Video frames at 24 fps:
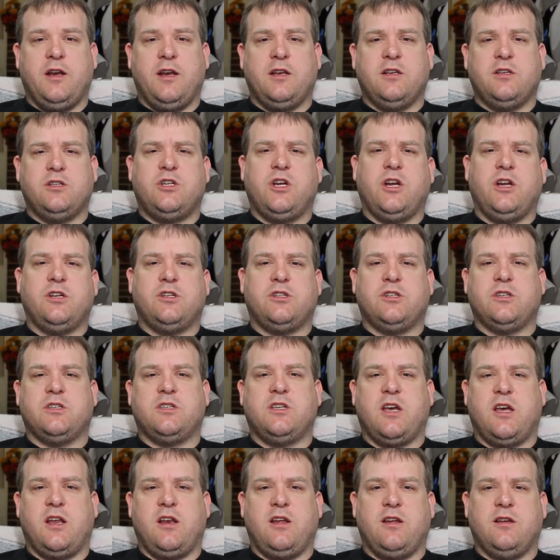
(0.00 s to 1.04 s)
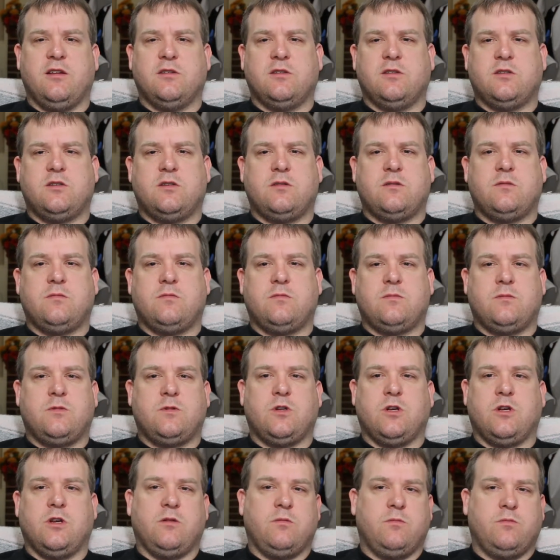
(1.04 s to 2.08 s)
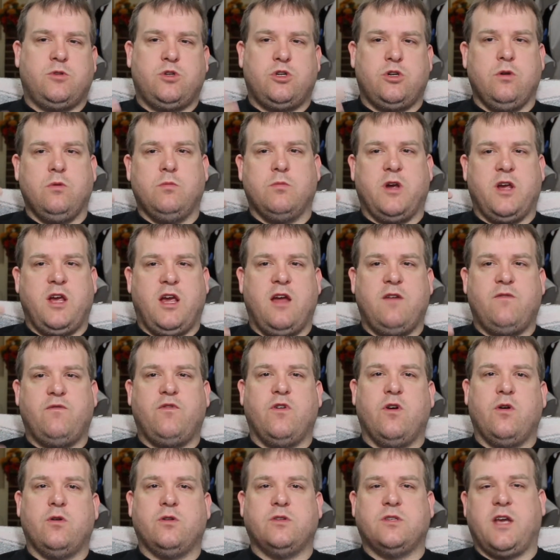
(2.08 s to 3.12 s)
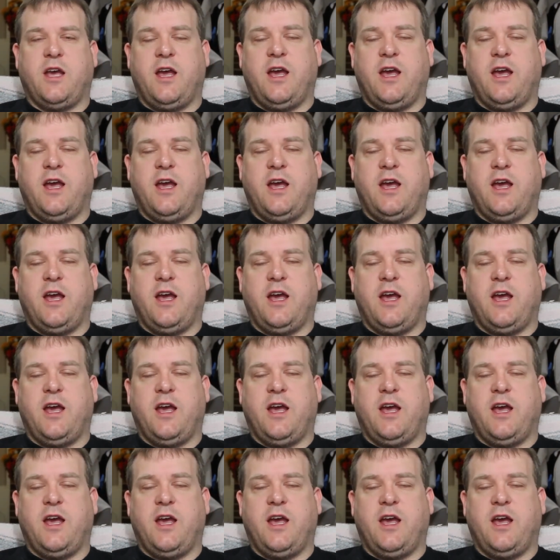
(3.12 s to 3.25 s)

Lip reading: didn't change the settings to shoot my headphones.